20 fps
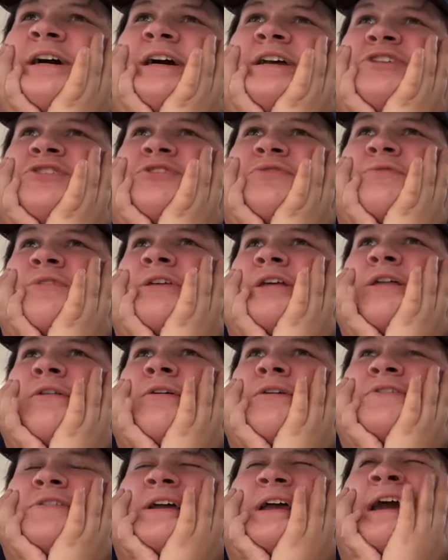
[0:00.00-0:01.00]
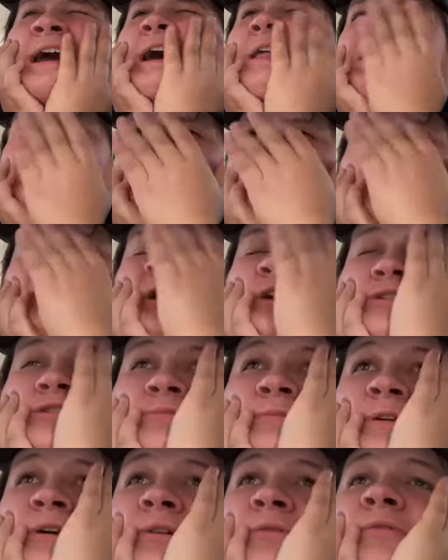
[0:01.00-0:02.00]
I swear, that looks like Alec Marsh,
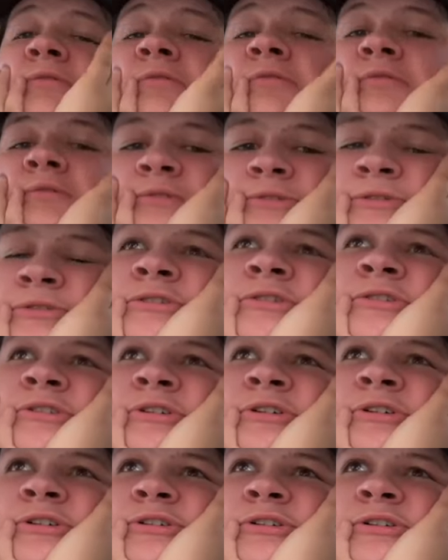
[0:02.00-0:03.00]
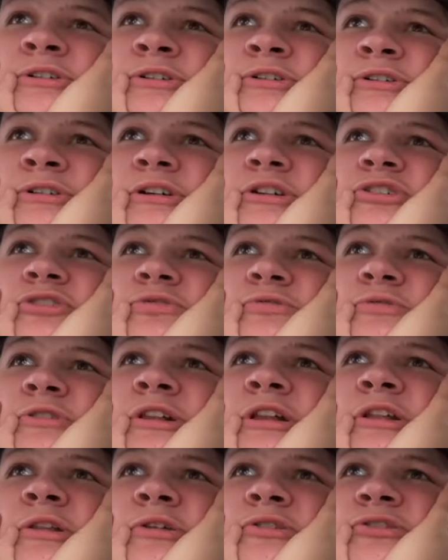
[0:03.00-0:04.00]
bro. I swear
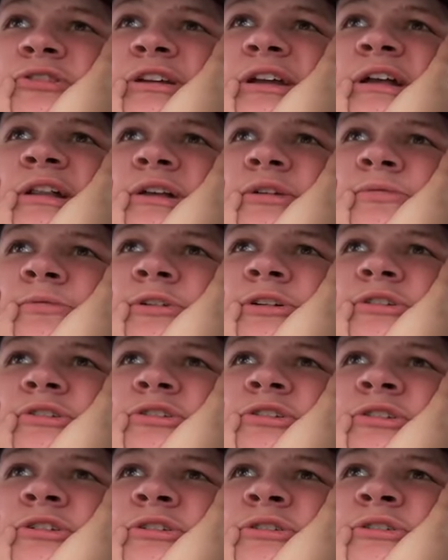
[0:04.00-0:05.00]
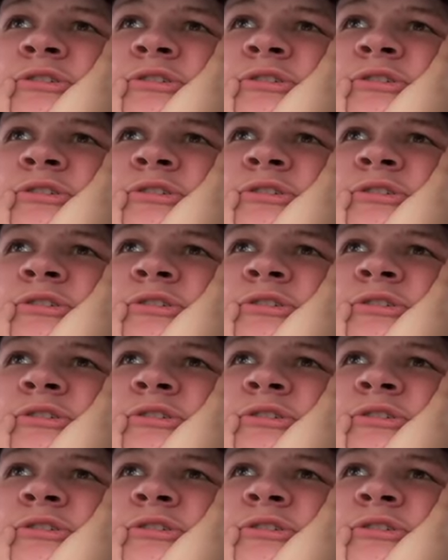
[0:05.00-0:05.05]
that looks like Alec Marsh.